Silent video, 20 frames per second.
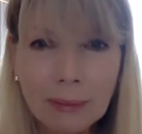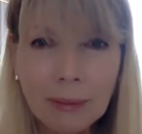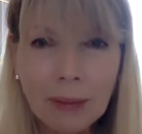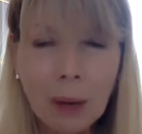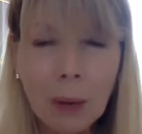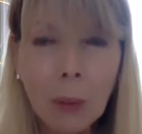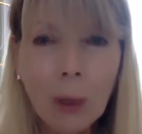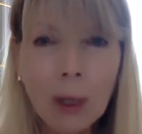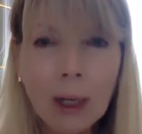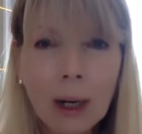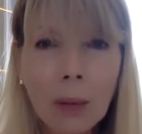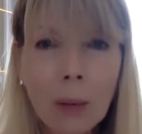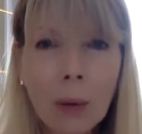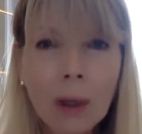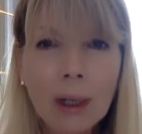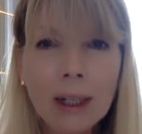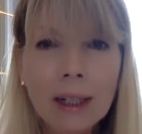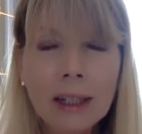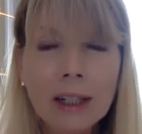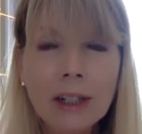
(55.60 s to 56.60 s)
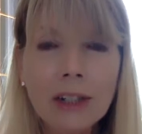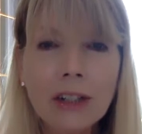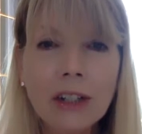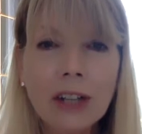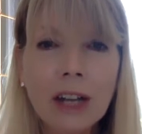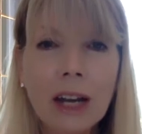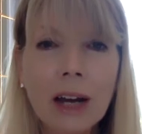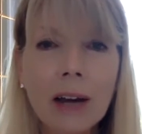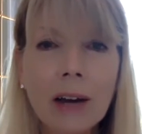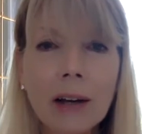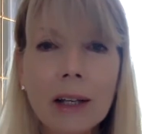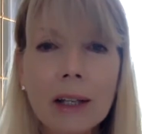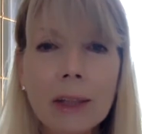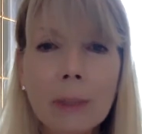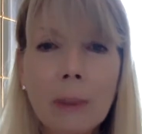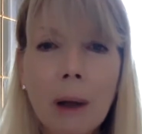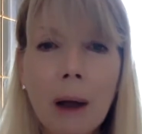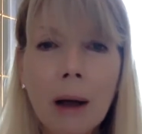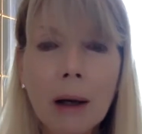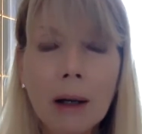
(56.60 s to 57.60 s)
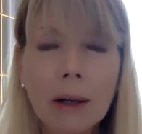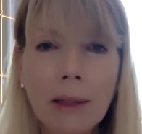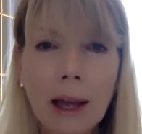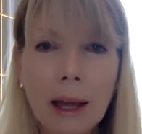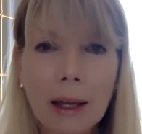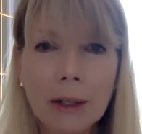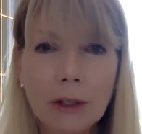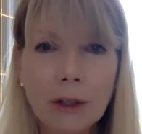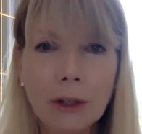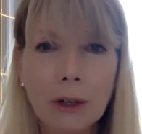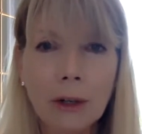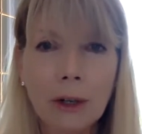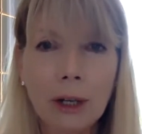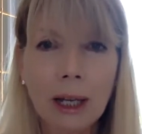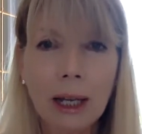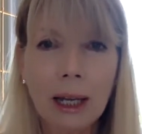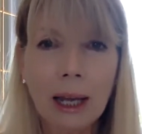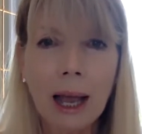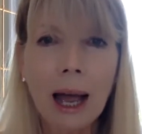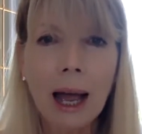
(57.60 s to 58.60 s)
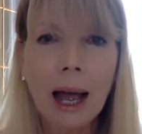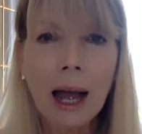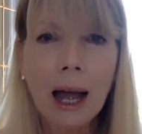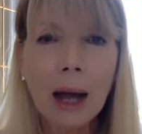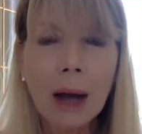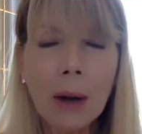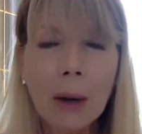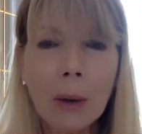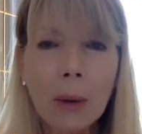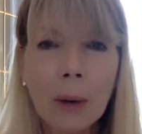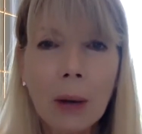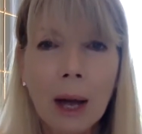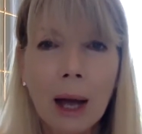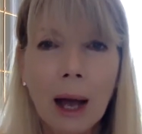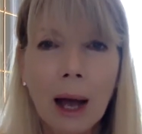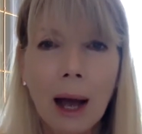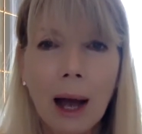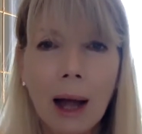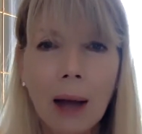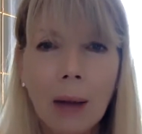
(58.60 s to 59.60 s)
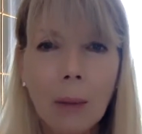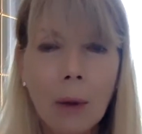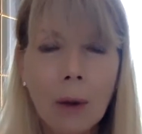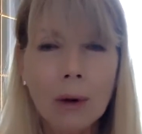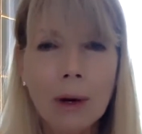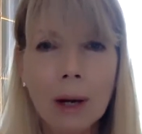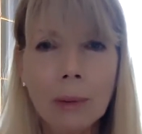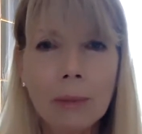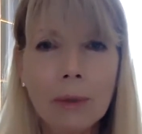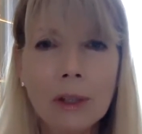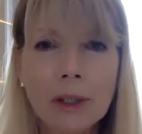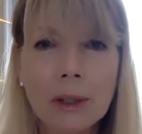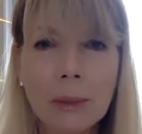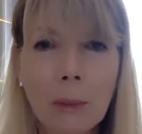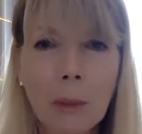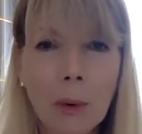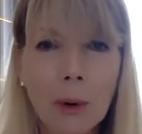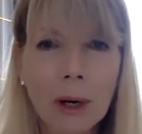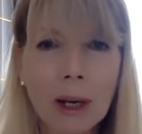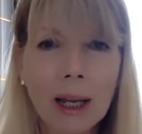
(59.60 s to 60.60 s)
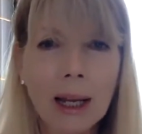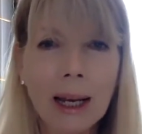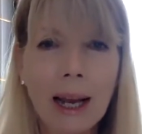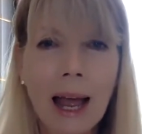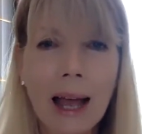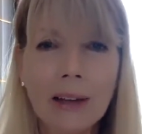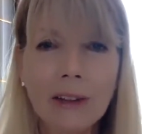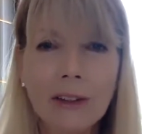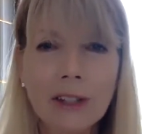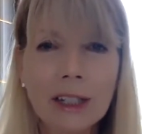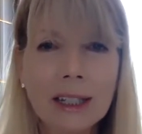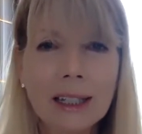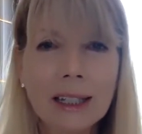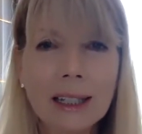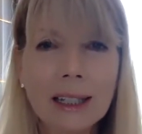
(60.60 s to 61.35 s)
what I wanted to share is part of that journey, how I woke up this morning and had just